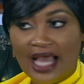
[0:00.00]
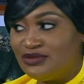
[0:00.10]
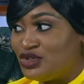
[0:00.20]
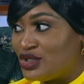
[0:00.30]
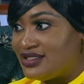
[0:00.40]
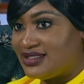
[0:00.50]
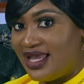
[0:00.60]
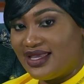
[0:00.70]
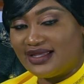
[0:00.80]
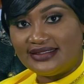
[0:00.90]
I'm just
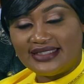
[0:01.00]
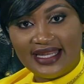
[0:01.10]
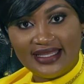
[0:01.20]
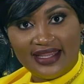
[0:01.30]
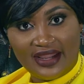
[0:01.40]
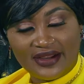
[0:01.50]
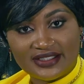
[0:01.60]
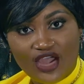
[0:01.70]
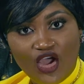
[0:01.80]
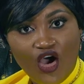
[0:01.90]
saying, 10 years